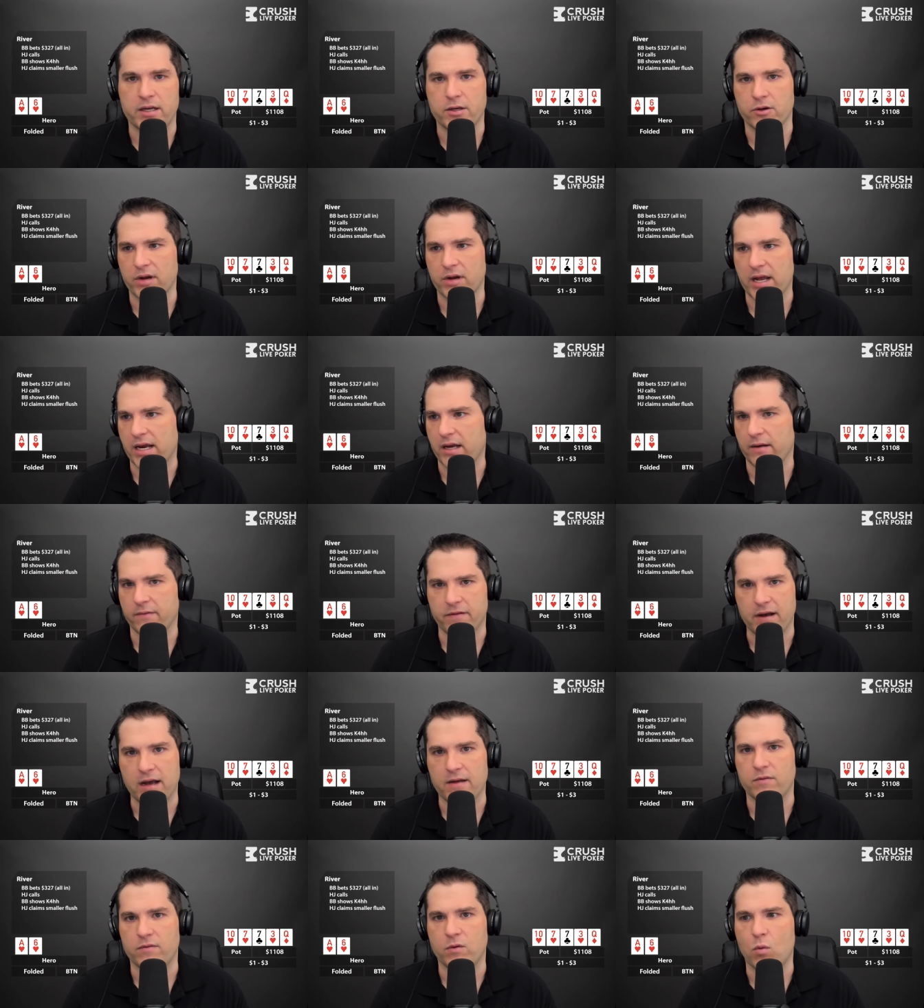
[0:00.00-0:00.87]
And you're getting
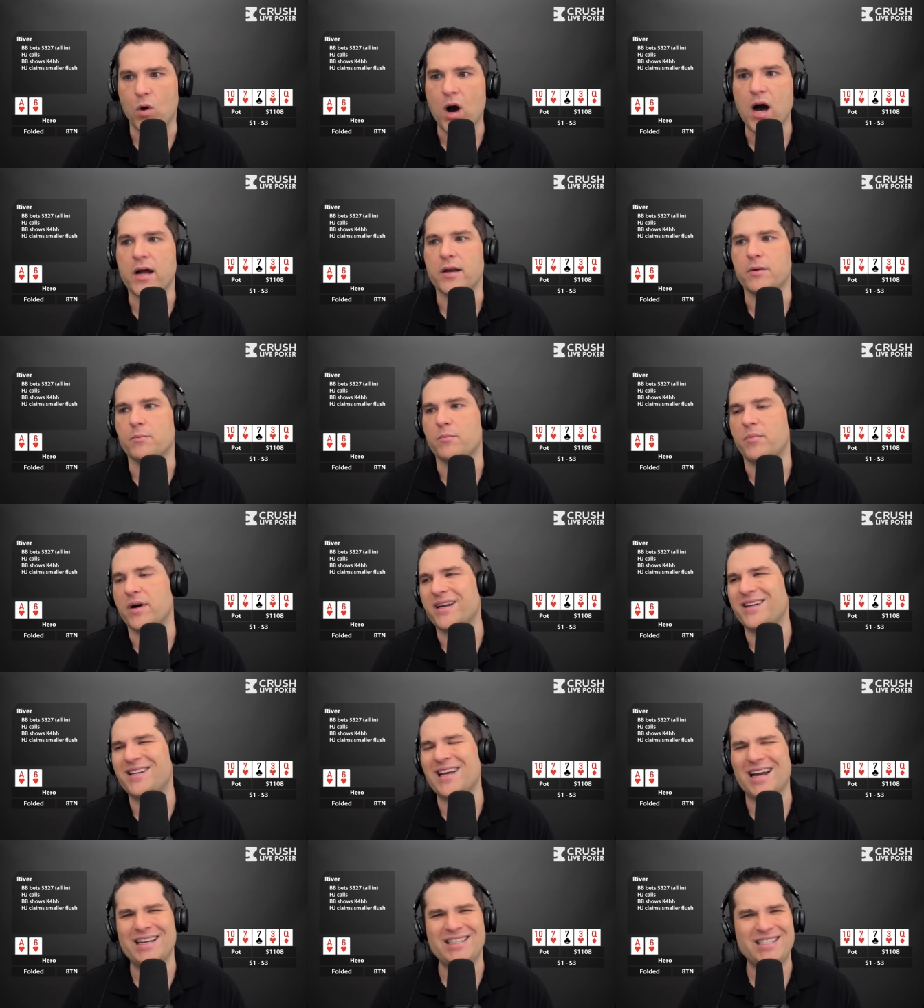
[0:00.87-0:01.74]
5 to 1.
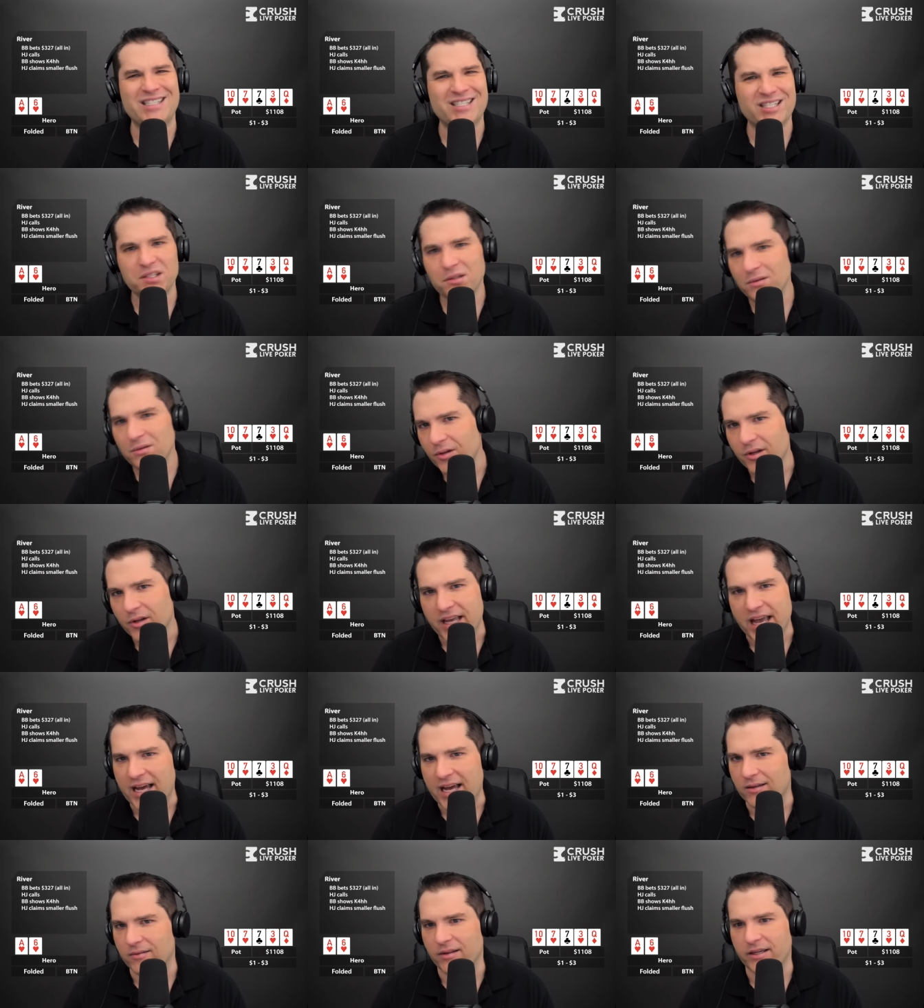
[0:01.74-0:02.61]
But I'd still look
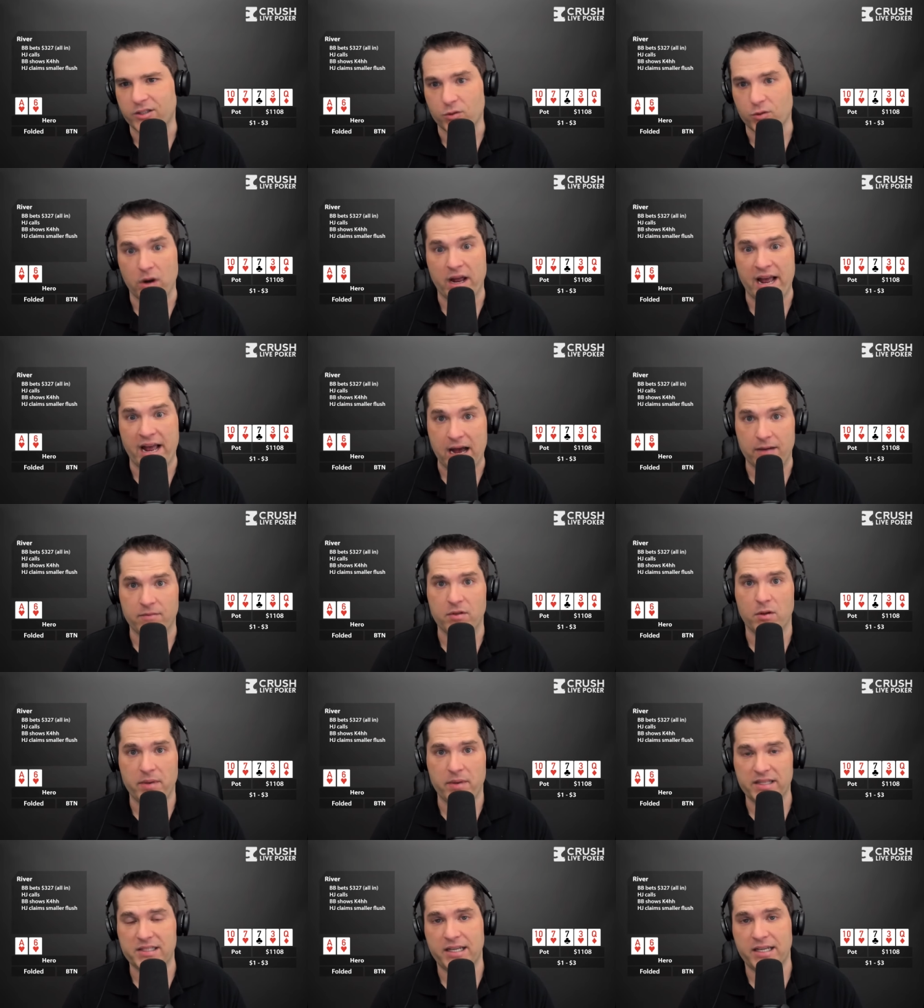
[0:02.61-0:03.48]
at it like, do I have
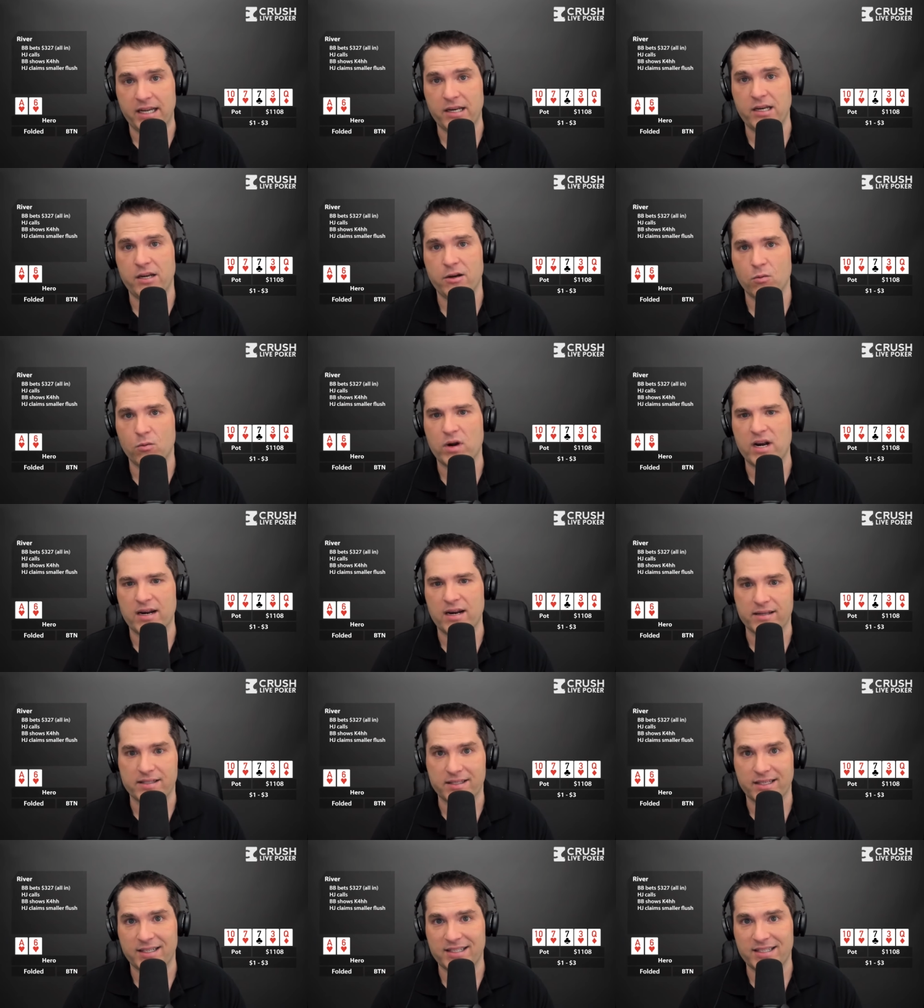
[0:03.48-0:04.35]
the best hand here 1 out
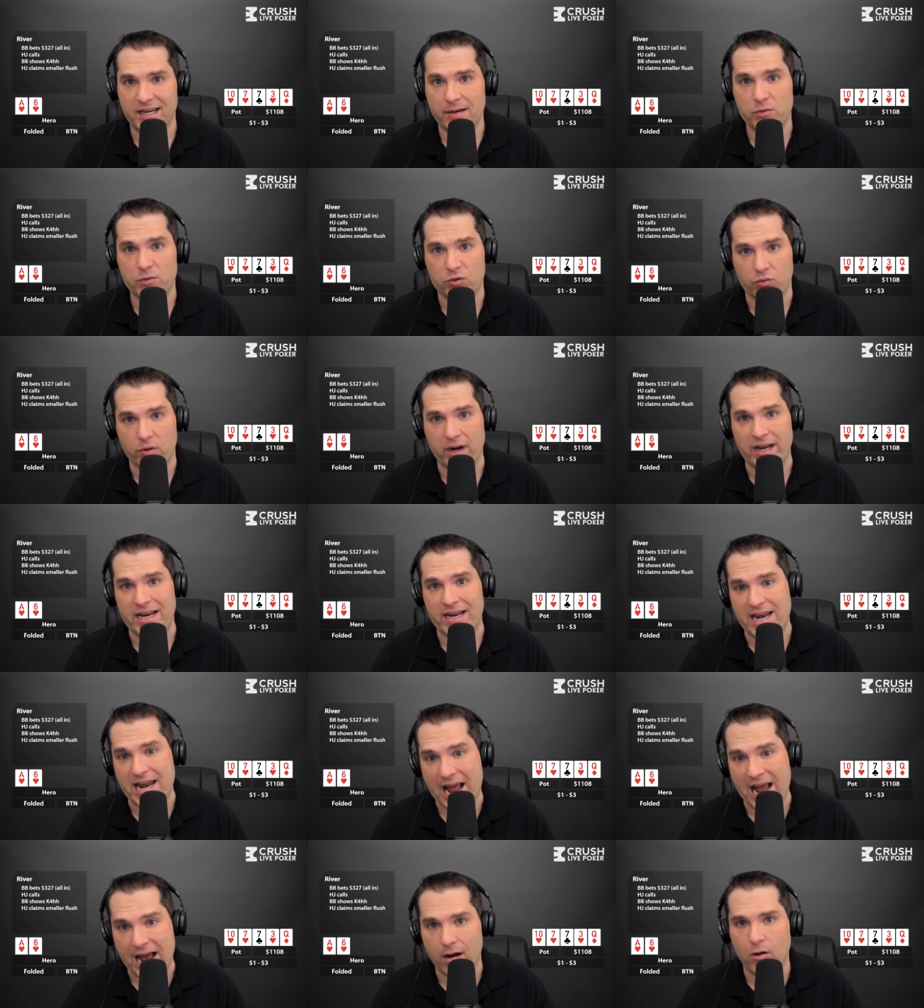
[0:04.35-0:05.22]
of 6 times right
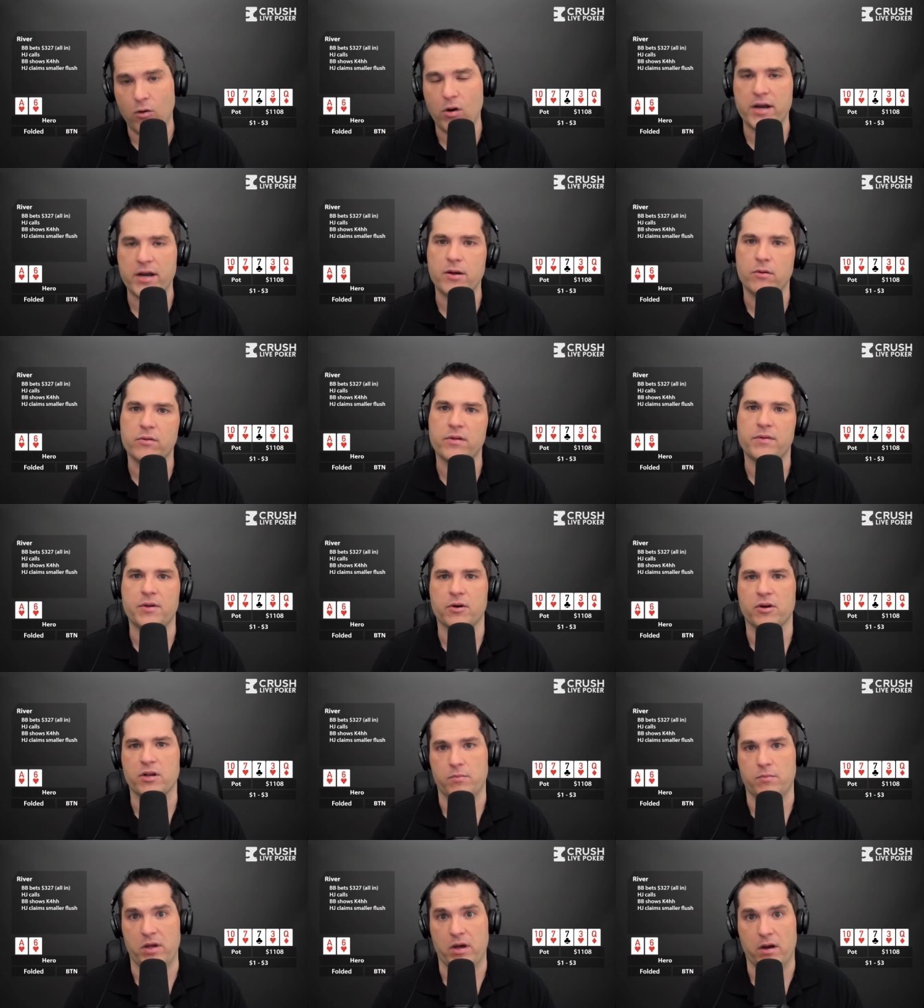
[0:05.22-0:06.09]
now? I know that
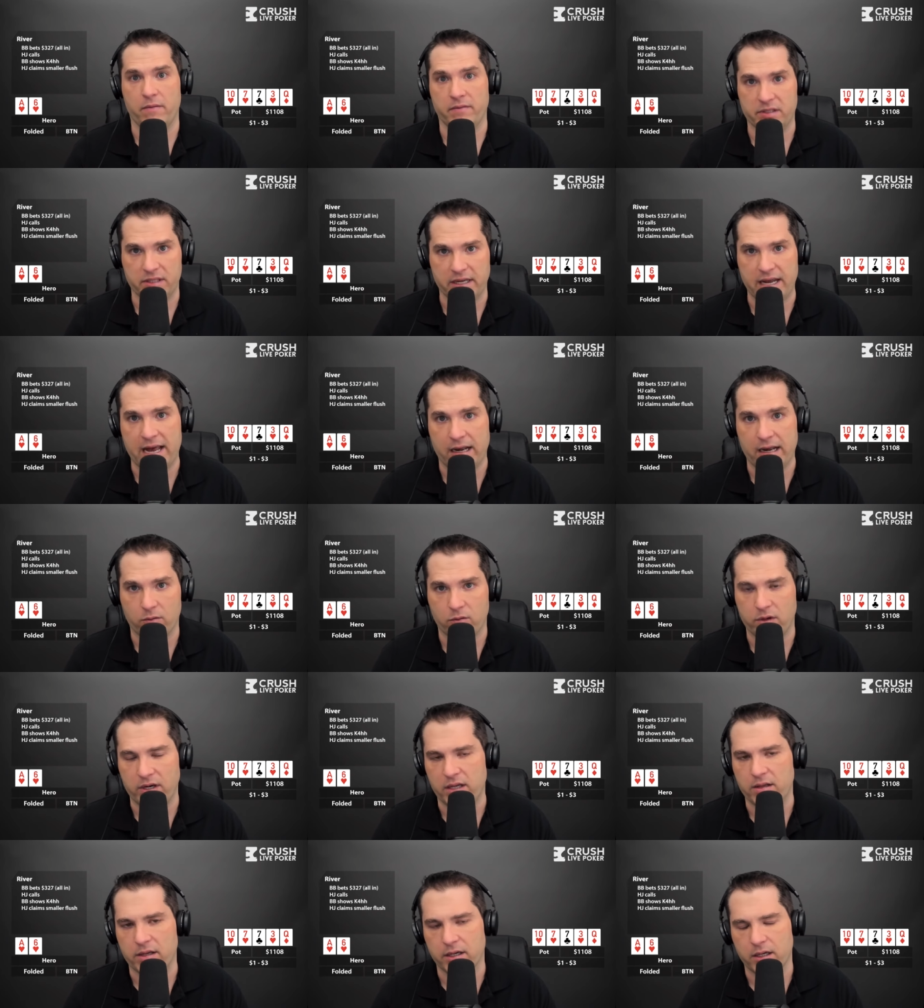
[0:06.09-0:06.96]
there can be obviously
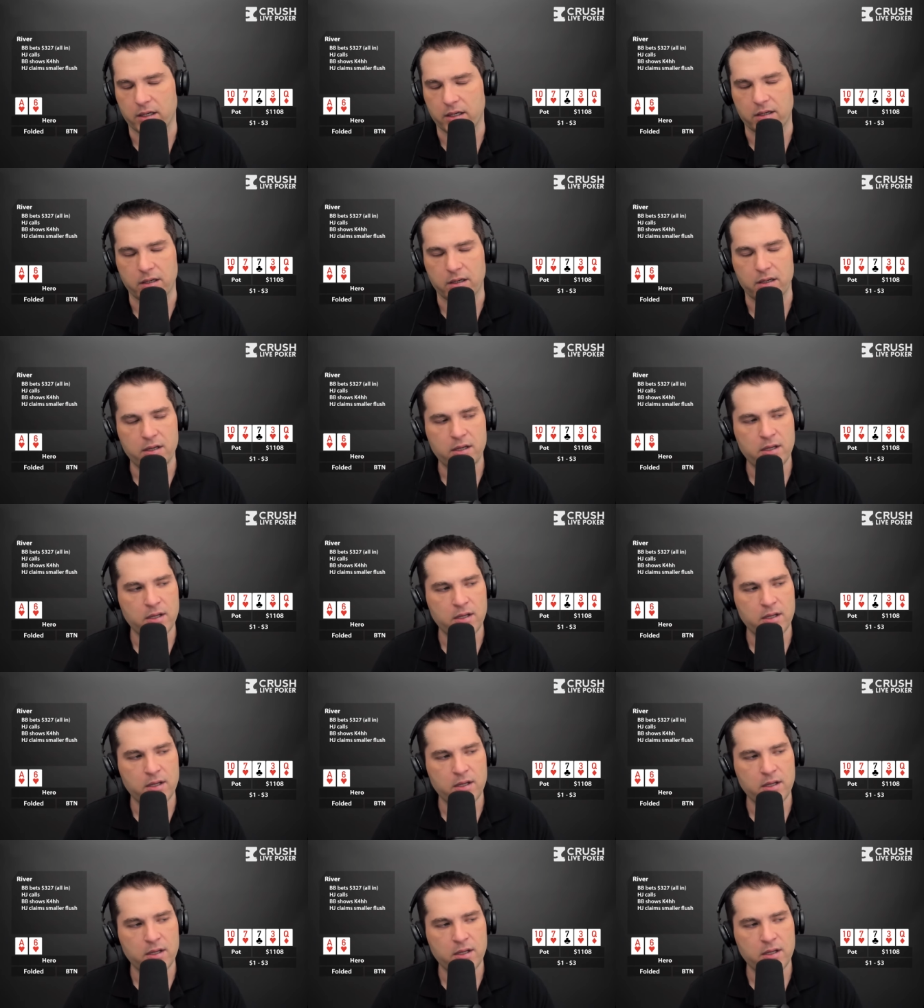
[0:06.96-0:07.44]
equity that can.